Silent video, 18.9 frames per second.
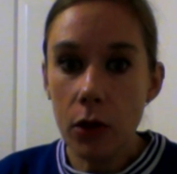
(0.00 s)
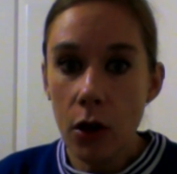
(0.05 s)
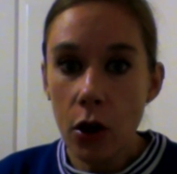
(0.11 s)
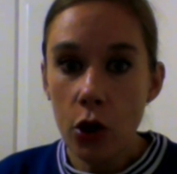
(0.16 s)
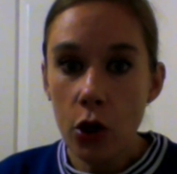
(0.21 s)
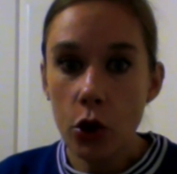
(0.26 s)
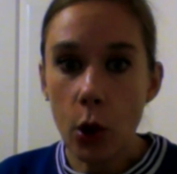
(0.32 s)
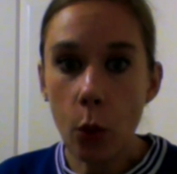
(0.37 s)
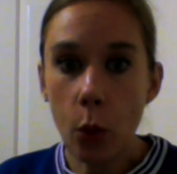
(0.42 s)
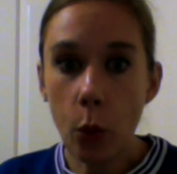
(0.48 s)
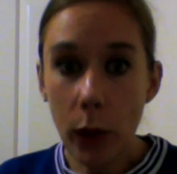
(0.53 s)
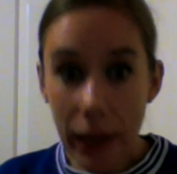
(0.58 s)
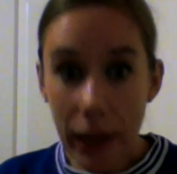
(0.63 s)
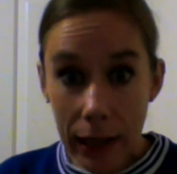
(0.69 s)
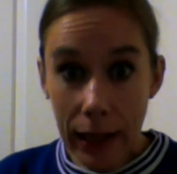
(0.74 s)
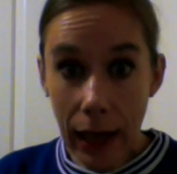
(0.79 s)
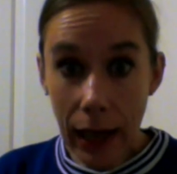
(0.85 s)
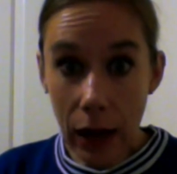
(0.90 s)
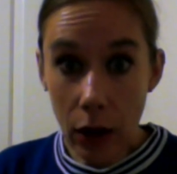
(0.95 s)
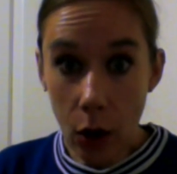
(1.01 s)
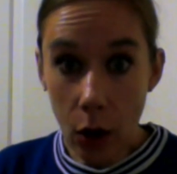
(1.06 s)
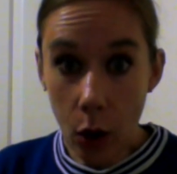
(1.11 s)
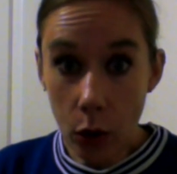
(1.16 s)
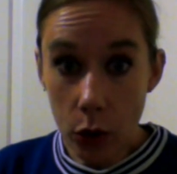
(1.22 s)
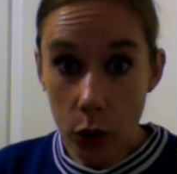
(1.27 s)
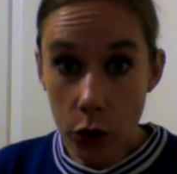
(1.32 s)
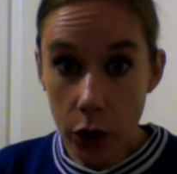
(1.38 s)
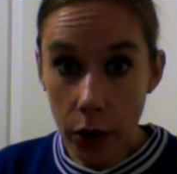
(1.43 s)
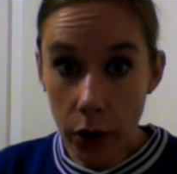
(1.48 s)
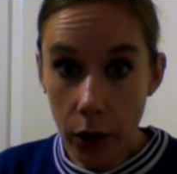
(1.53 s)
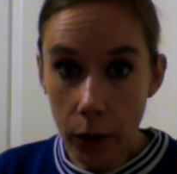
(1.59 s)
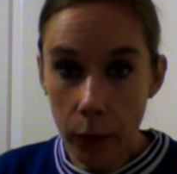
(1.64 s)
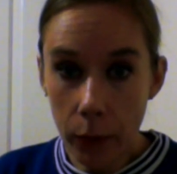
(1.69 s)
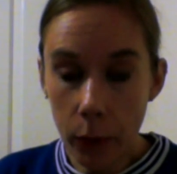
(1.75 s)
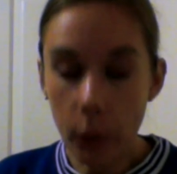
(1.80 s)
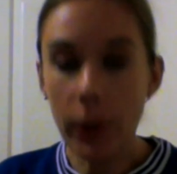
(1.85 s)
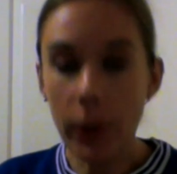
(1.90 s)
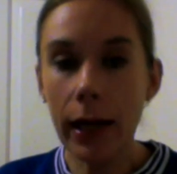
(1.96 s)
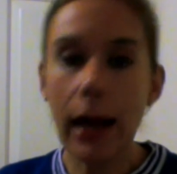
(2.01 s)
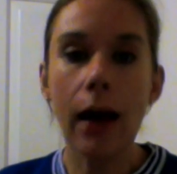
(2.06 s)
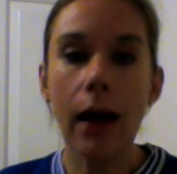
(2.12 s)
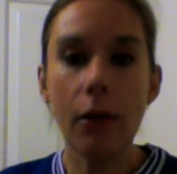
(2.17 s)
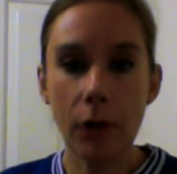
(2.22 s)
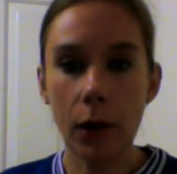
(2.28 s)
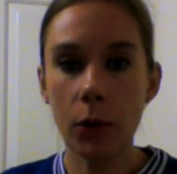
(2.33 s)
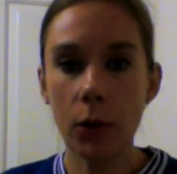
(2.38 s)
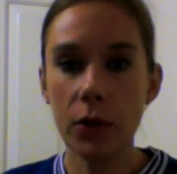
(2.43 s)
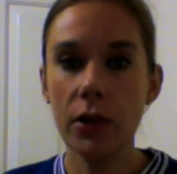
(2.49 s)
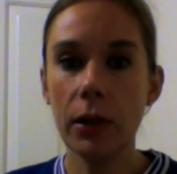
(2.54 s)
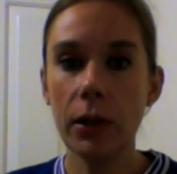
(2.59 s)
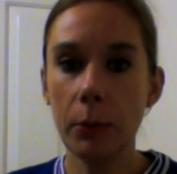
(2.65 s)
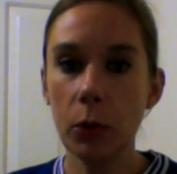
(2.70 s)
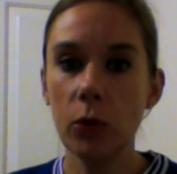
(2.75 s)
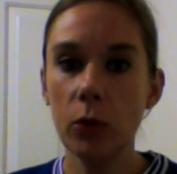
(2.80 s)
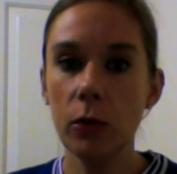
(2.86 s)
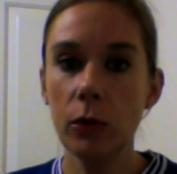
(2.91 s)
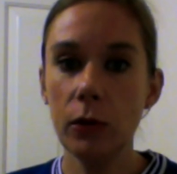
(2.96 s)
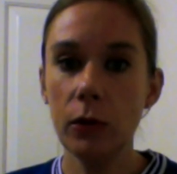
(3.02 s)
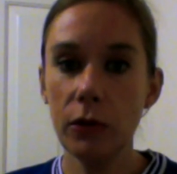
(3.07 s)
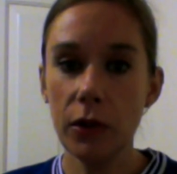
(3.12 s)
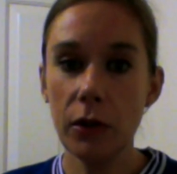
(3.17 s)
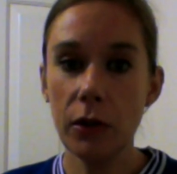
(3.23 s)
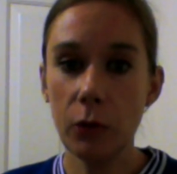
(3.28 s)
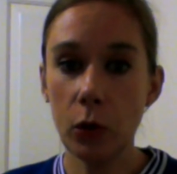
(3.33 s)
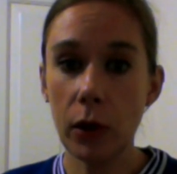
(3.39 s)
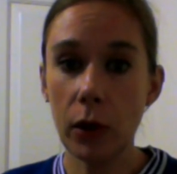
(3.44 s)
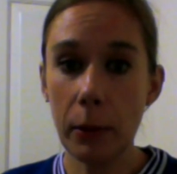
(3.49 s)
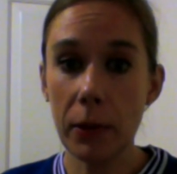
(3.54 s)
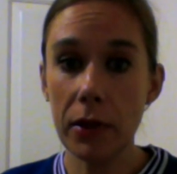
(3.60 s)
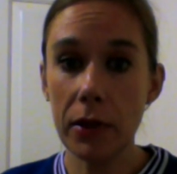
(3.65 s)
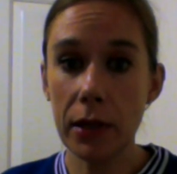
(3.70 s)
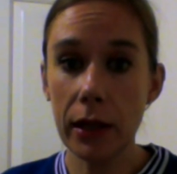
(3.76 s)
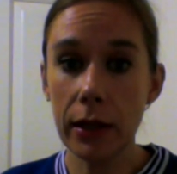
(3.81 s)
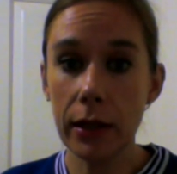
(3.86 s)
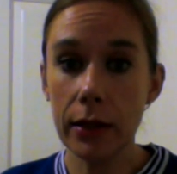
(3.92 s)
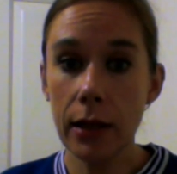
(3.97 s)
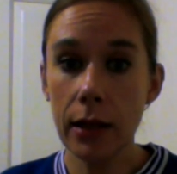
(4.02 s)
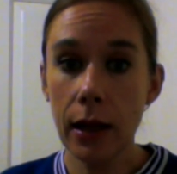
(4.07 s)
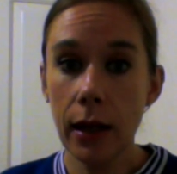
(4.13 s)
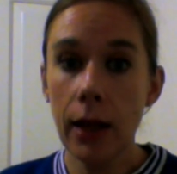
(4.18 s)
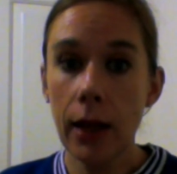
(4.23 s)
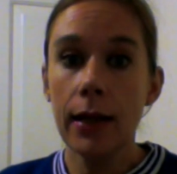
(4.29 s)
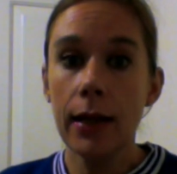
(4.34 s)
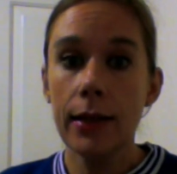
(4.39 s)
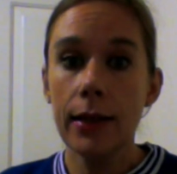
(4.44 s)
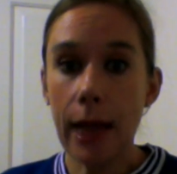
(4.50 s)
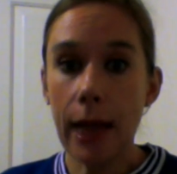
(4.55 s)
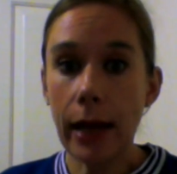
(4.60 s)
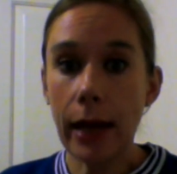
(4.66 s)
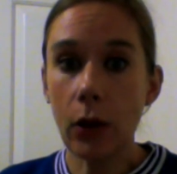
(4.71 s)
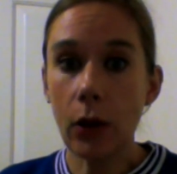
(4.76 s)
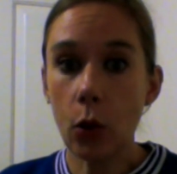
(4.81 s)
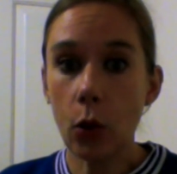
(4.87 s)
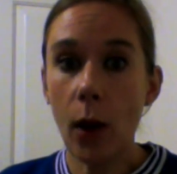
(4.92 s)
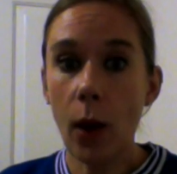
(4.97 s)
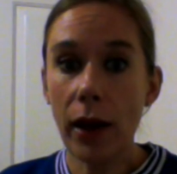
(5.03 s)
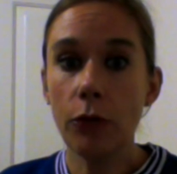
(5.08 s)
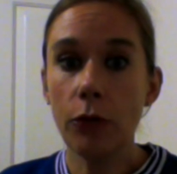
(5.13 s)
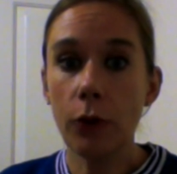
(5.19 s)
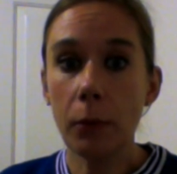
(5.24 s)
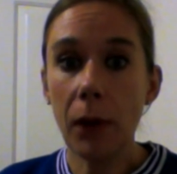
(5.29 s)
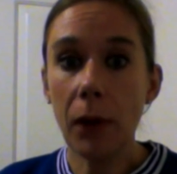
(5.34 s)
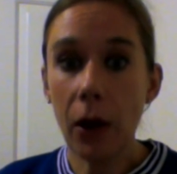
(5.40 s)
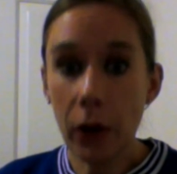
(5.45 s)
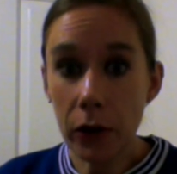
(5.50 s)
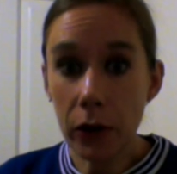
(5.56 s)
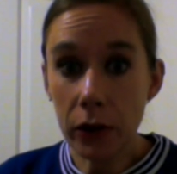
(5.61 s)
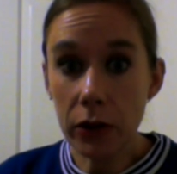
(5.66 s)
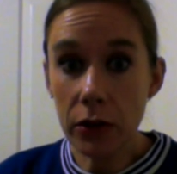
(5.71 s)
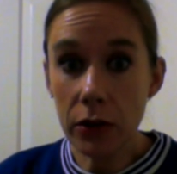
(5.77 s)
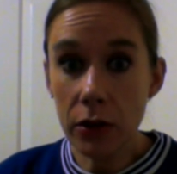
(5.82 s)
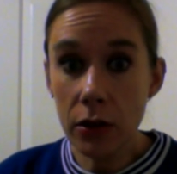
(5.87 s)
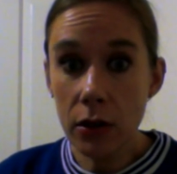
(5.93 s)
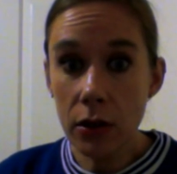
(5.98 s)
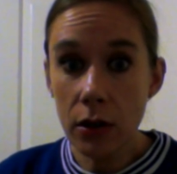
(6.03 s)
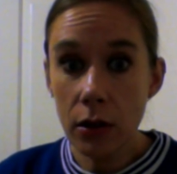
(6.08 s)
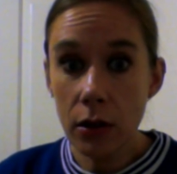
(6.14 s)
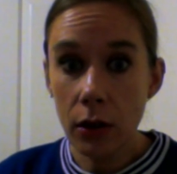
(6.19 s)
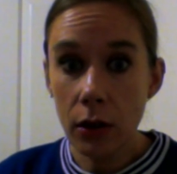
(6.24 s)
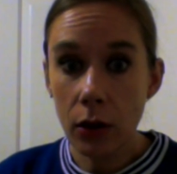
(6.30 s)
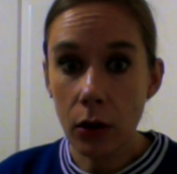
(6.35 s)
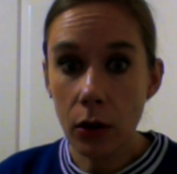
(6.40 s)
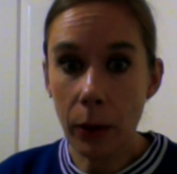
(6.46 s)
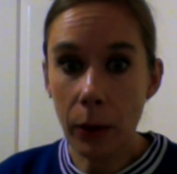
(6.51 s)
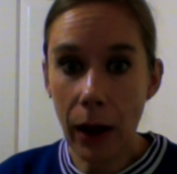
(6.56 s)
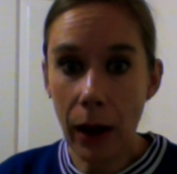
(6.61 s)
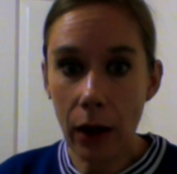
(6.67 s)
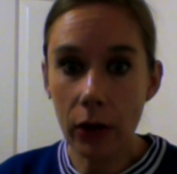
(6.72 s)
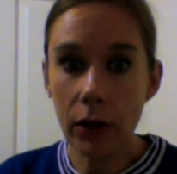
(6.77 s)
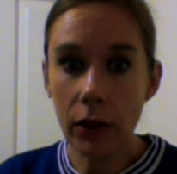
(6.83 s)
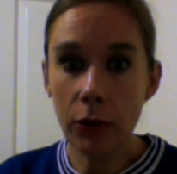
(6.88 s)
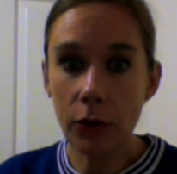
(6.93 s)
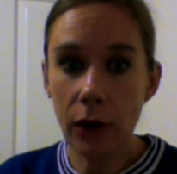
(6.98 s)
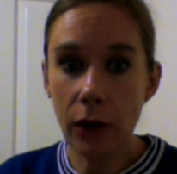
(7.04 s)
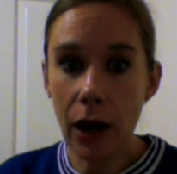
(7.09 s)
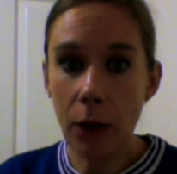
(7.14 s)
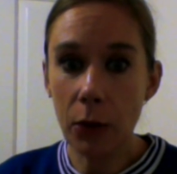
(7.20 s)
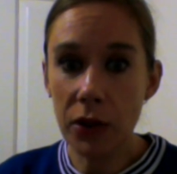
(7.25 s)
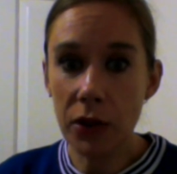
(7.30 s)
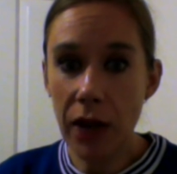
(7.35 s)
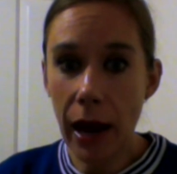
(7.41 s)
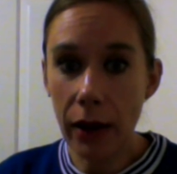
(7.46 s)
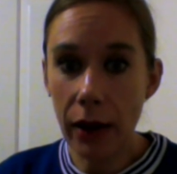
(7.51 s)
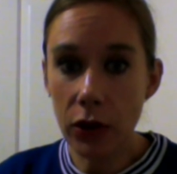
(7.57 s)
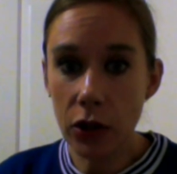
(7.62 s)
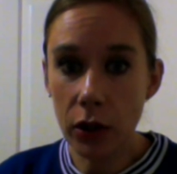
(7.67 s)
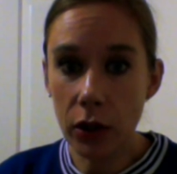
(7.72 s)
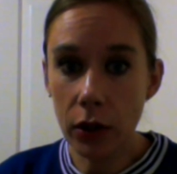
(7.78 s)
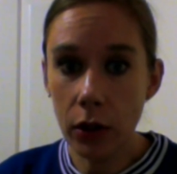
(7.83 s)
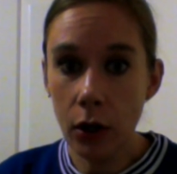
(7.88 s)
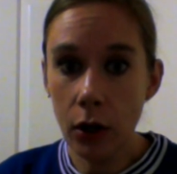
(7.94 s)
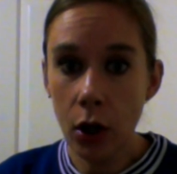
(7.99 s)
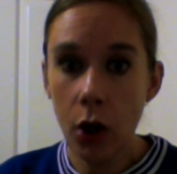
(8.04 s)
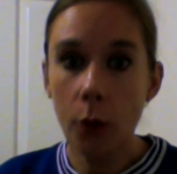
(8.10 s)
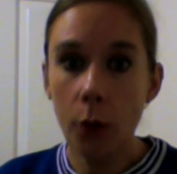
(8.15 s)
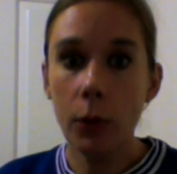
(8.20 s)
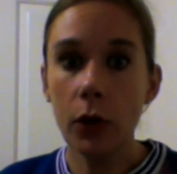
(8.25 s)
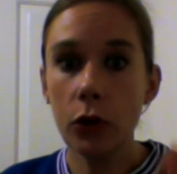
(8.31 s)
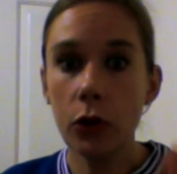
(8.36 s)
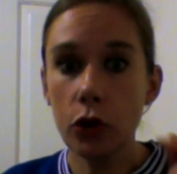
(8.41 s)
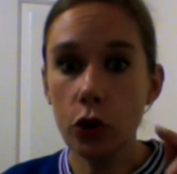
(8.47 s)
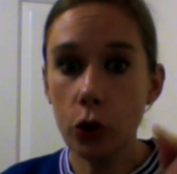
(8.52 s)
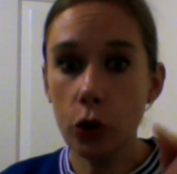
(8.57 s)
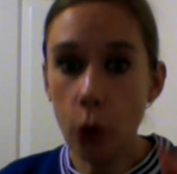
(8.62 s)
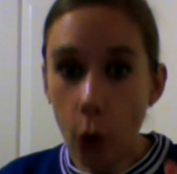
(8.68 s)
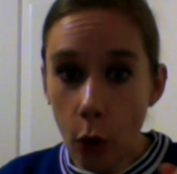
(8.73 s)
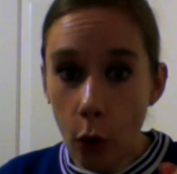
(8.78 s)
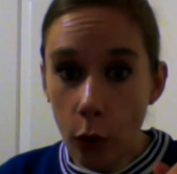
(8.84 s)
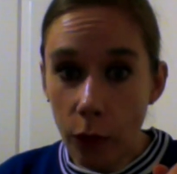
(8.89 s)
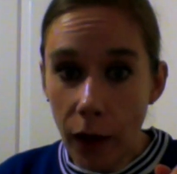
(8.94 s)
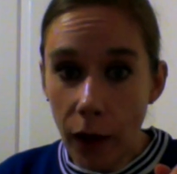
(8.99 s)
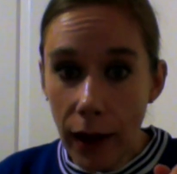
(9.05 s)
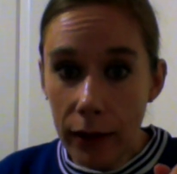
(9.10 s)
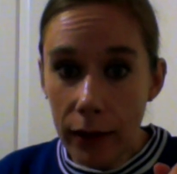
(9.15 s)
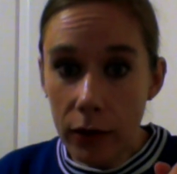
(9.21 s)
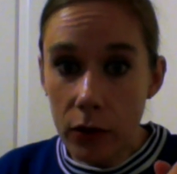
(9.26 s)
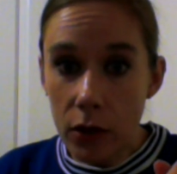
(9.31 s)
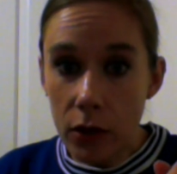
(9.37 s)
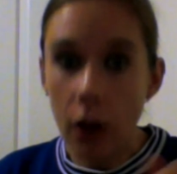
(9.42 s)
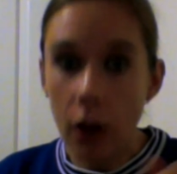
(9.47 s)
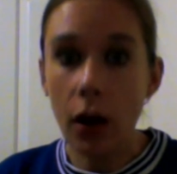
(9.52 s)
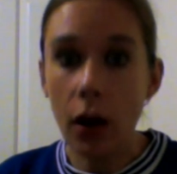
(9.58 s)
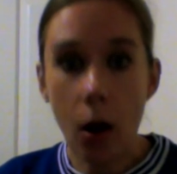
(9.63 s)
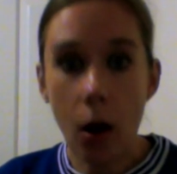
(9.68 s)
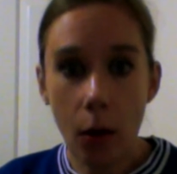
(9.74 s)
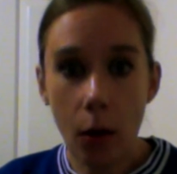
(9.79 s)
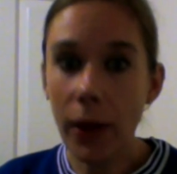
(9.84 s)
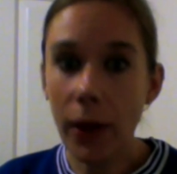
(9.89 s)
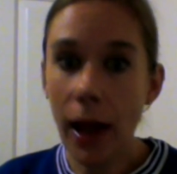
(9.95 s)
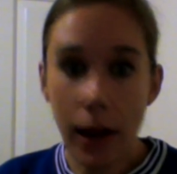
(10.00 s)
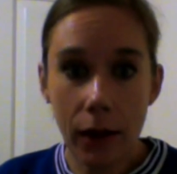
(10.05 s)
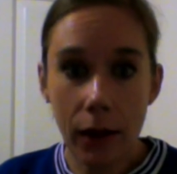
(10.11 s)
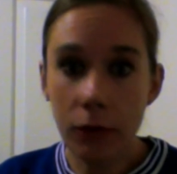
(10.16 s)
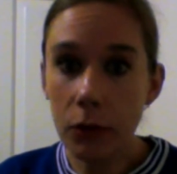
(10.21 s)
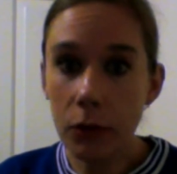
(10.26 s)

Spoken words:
So we get locked up, we have our civil liberties taken away from us, apparently for our protection, because your fans can't behave